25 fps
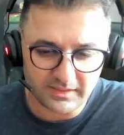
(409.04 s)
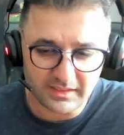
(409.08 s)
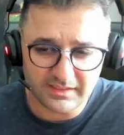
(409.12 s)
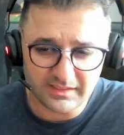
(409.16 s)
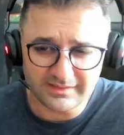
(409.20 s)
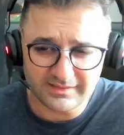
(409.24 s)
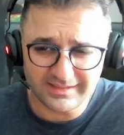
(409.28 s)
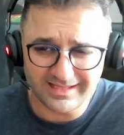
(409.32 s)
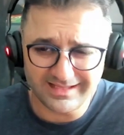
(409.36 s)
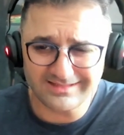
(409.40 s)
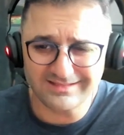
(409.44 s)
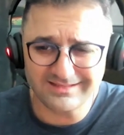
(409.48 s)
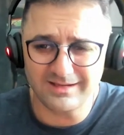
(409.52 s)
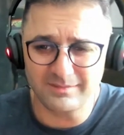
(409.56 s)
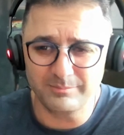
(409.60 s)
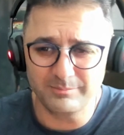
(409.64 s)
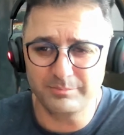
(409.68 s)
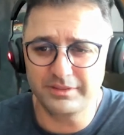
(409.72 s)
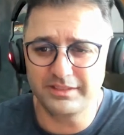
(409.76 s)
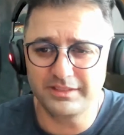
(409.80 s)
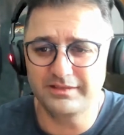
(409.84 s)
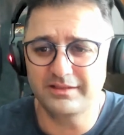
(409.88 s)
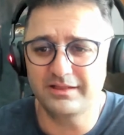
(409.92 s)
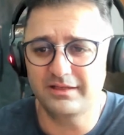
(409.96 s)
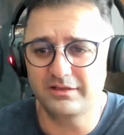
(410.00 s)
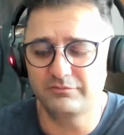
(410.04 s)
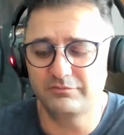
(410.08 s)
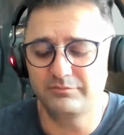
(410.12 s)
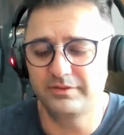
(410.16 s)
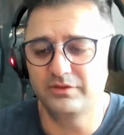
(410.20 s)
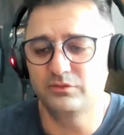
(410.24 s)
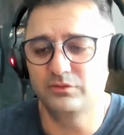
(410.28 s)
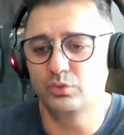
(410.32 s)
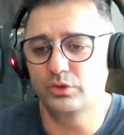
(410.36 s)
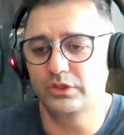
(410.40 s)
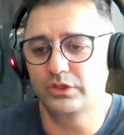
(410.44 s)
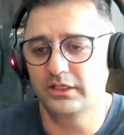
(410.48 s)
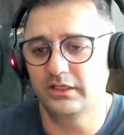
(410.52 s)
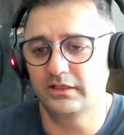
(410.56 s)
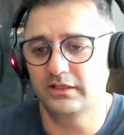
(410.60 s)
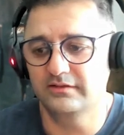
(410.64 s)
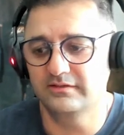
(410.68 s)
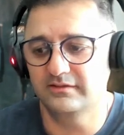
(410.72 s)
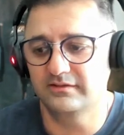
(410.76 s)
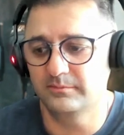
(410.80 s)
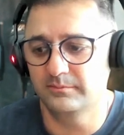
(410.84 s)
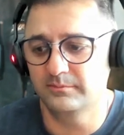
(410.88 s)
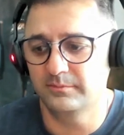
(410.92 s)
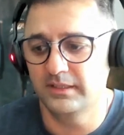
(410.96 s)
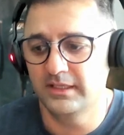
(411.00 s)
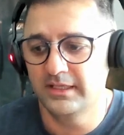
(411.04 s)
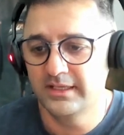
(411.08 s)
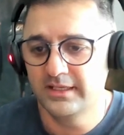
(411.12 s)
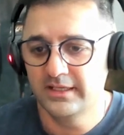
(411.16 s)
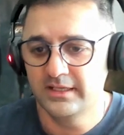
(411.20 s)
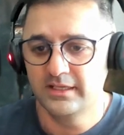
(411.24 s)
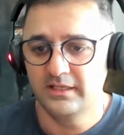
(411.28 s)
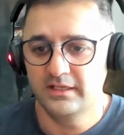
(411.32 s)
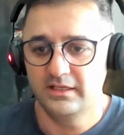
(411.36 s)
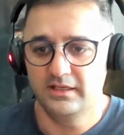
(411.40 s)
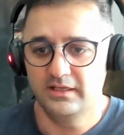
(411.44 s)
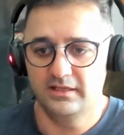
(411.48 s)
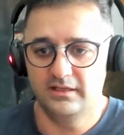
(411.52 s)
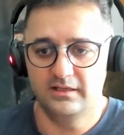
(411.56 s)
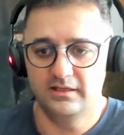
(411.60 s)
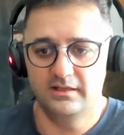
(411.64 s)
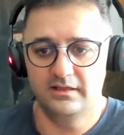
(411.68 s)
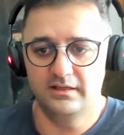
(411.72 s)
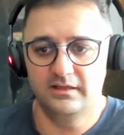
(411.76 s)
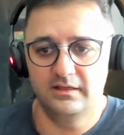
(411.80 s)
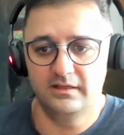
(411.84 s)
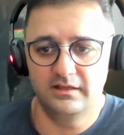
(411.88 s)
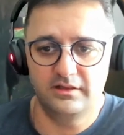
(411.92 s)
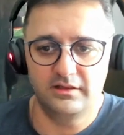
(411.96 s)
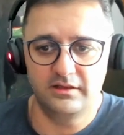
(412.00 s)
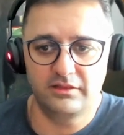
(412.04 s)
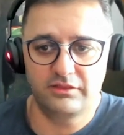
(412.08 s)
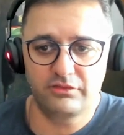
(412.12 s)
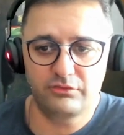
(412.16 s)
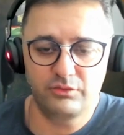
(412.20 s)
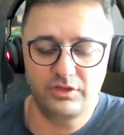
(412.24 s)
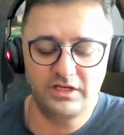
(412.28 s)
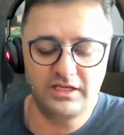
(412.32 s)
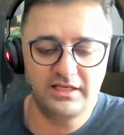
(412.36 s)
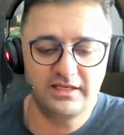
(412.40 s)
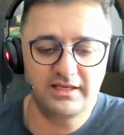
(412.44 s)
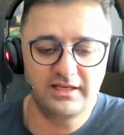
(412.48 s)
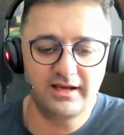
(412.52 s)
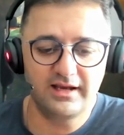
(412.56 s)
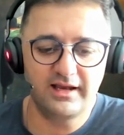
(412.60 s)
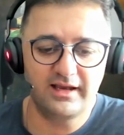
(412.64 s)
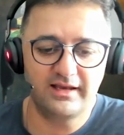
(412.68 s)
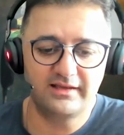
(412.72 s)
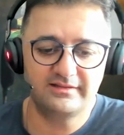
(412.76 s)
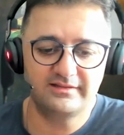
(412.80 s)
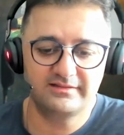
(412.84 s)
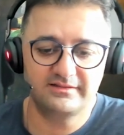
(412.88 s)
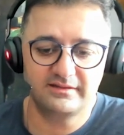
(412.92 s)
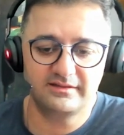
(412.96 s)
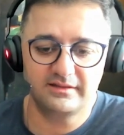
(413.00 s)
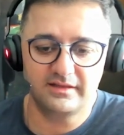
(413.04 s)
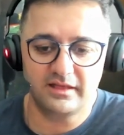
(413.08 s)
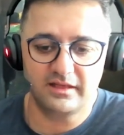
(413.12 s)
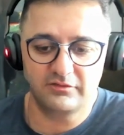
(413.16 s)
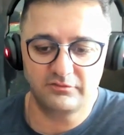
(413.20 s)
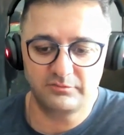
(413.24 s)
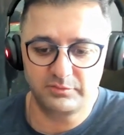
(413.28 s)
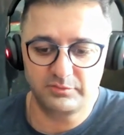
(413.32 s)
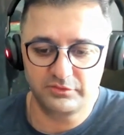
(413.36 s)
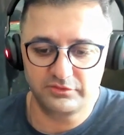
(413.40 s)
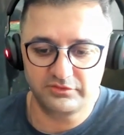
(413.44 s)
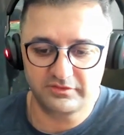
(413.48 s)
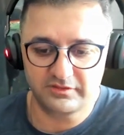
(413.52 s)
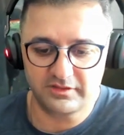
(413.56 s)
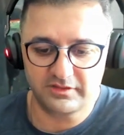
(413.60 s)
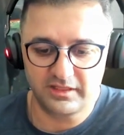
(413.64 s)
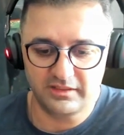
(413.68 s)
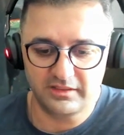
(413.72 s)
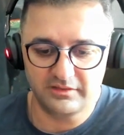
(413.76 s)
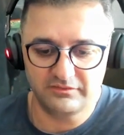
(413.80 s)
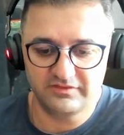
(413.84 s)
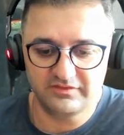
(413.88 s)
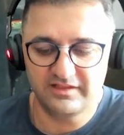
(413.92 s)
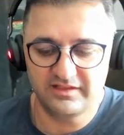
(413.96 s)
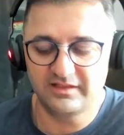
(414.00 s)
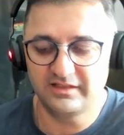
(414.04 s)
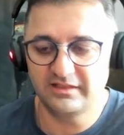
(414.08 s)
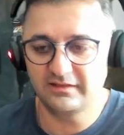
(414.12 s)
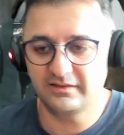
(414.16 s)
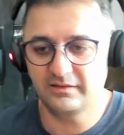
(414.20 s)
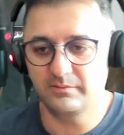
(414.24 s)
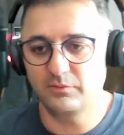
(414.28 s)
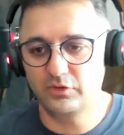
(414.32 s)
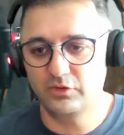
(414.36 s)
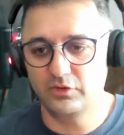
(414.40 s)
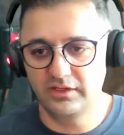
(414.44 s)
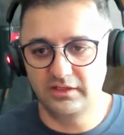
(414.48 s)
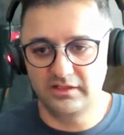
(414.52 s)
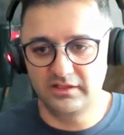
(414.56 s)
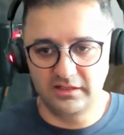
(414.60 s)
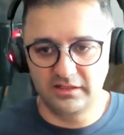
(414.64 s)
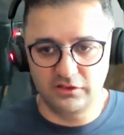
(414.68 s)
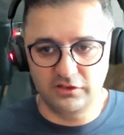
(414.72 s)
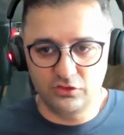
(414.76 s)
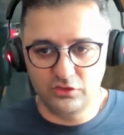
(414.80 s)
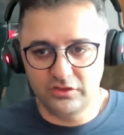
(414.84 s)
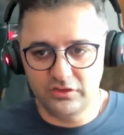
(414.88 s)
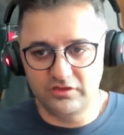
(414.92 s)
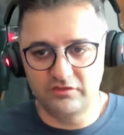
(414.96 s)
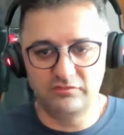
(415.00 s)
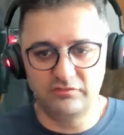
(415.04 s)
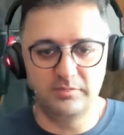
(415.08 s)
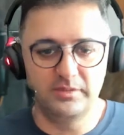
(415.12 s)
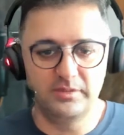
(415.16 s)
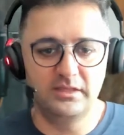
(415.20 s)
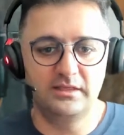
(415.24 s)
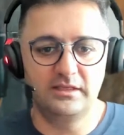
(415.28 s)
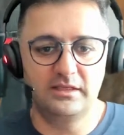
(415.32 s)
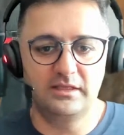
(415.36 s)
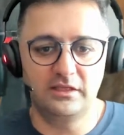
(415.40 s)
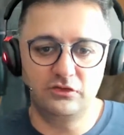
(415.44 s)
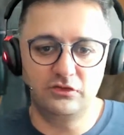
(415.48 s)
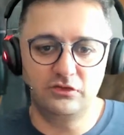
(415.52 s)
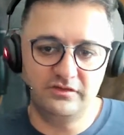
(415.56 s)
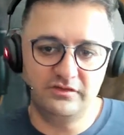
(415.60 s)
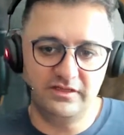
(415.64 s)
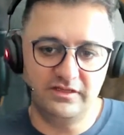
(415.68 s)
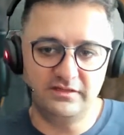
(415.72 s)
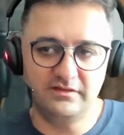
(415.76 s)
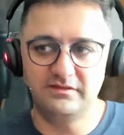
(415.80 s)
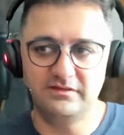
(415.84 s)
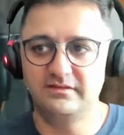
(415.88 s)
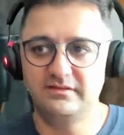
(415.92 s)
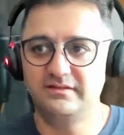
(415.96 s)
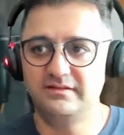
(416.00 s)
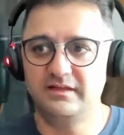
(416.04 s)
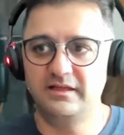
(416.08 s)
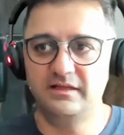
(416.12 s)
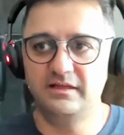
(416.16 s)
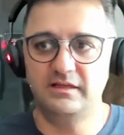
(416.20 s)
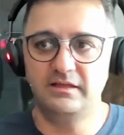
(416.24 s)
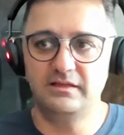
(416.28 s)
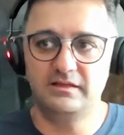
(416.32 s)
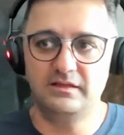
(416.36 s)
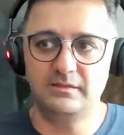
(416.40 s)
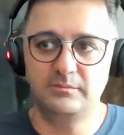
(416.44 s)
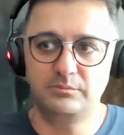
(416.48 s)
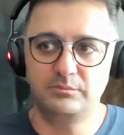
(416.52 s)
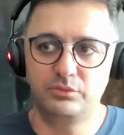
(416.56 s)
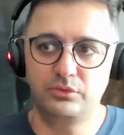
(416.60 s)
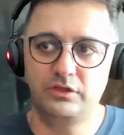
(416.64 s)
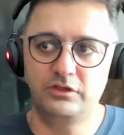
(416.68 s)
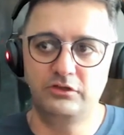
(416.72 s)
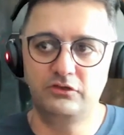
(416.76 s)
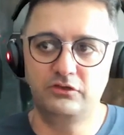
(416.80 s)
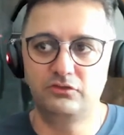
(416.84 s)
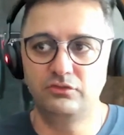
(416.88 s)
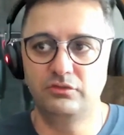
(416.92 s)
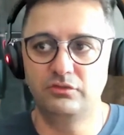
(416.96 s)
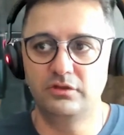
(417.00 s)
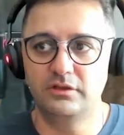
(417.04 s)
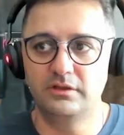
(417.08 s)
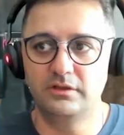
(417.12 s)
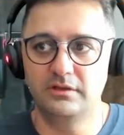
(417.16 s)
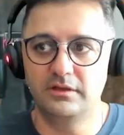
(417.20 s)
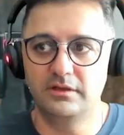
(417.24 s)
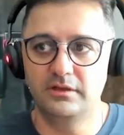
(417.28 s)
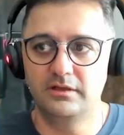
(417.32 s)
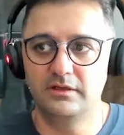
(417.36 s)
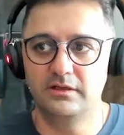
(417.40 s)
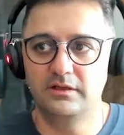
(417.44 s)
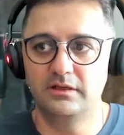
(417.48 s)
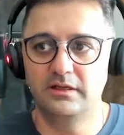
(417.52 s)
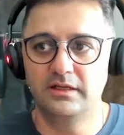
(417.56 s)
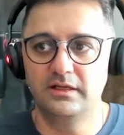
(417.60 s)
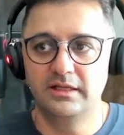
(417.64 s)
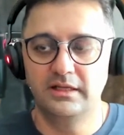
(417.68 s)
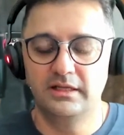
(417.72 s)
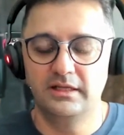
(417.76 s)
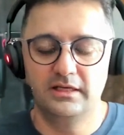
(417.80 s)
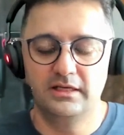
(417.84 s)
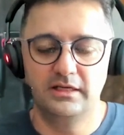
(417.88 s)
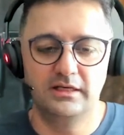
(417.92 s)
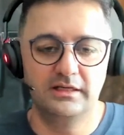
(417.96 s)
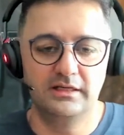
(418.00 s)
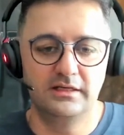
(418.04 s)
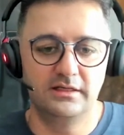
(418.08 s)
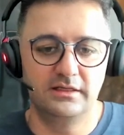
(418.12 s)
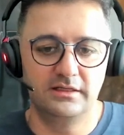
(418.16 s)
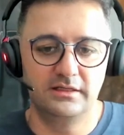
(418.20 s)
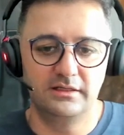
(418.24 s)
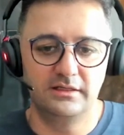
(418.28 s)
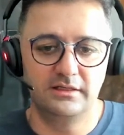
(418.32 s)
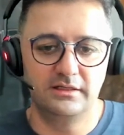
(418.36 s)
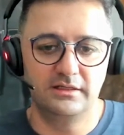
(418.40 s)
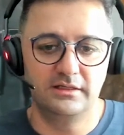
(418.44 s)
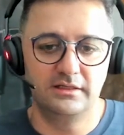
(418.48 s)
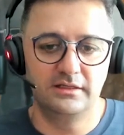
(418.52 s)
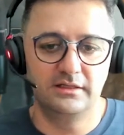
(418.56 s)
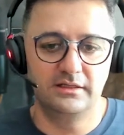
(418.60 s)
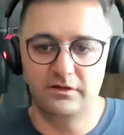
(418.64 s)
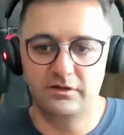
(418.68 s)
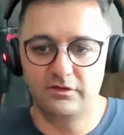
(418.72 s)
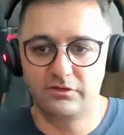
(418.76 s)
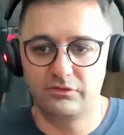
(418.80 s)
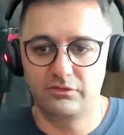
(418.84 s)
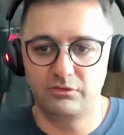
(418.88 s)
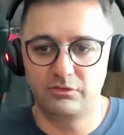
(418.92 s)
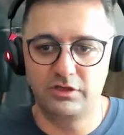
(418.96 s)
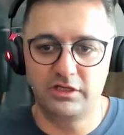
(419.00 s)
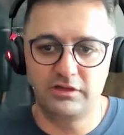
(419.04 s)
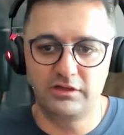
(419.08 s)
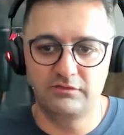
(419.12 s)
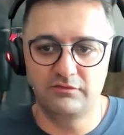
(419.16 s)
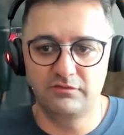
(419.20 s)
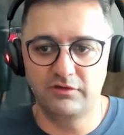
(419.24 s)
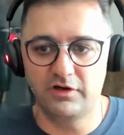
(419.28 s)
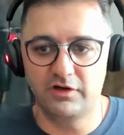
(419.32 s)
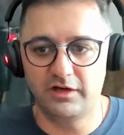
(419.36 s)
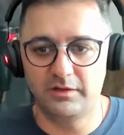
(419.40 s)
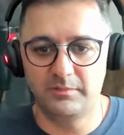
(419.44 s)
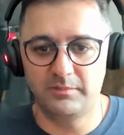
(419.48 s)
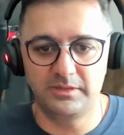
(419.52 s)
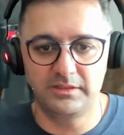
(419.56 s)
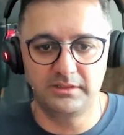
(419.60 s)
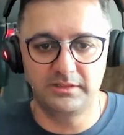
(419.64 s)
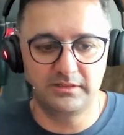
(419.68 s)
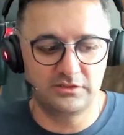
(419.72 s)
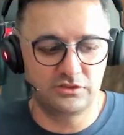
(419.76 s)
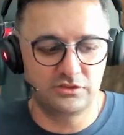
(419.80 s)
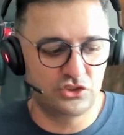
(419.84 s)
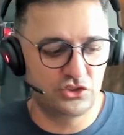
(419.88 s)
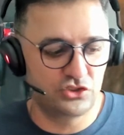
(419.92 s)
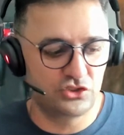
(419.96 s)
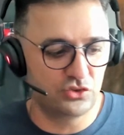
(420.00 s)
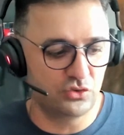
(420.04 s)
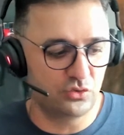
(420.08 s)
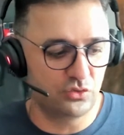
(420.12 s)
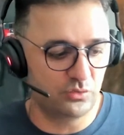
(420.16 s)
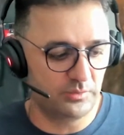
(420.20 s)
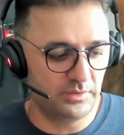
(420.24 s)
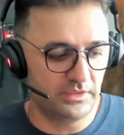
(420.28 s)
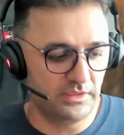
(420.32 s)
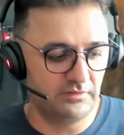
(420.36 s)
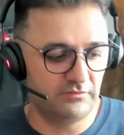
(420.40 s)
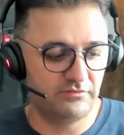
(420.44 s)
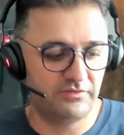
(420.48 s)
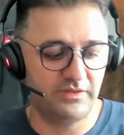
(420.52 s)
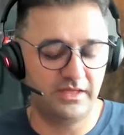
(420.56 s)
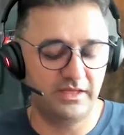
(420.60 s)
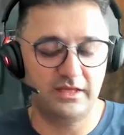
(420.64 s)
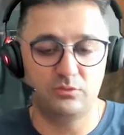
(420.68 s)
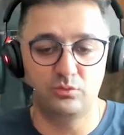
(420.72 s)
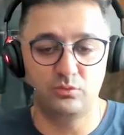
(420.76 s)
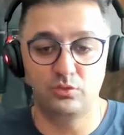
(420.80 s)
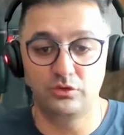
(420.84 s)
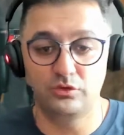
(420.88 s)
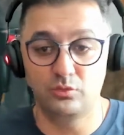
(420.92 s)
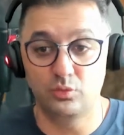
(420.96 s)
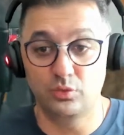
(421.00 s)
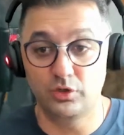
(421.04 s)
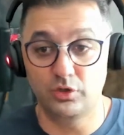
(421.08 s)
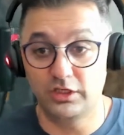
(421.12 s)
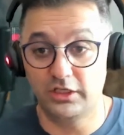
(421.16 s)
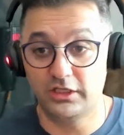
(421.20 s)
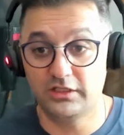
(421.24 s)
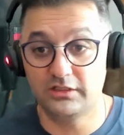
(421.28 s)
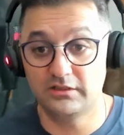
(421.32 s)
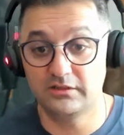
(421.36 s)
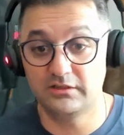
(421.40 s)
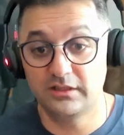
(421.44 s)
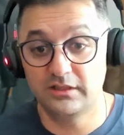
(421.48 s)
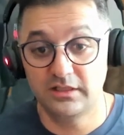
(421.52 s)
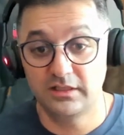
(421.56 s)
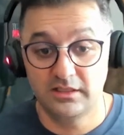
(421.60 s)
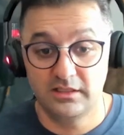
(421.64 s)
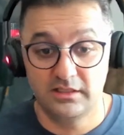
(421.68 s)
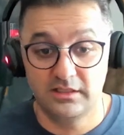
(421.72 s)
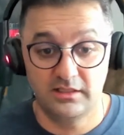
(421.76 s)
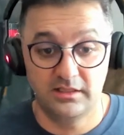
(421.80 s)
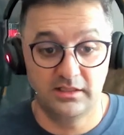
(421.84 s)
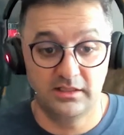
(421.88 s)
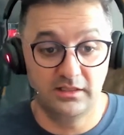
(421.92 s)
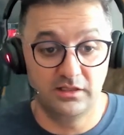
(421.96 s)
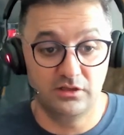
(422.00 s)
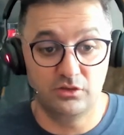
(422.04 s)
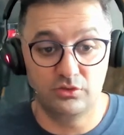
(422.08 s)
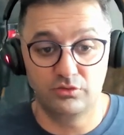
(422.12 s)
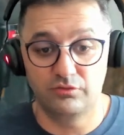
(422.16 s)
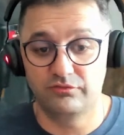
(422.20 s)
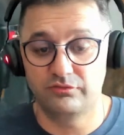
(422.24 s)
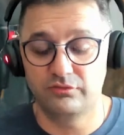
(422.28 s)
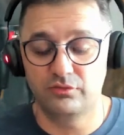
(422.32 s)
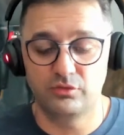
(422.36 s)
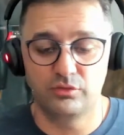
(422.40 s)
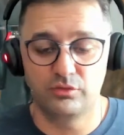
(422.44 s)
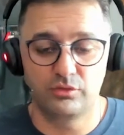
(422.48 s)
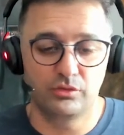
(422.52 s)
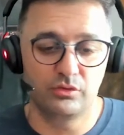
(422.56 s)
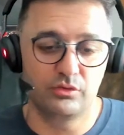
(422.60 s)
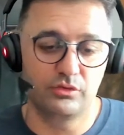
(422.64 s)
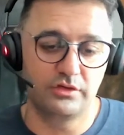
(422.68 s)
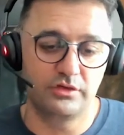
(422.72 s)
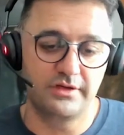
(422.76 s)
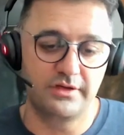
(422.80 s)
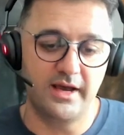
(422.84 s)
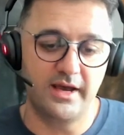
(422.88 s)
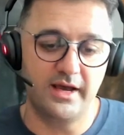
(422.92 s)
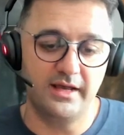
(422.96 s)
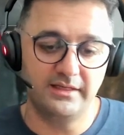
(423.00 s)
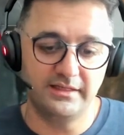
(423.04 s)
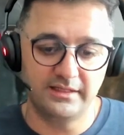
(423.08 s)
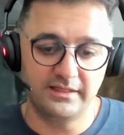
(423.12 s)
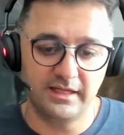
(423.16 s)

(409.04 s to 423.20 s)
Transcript: in that company that I've been working some 3D guys, and I was kind of telling them, okay, can you take this data and then put into a 3D environment and show me if that would work or not?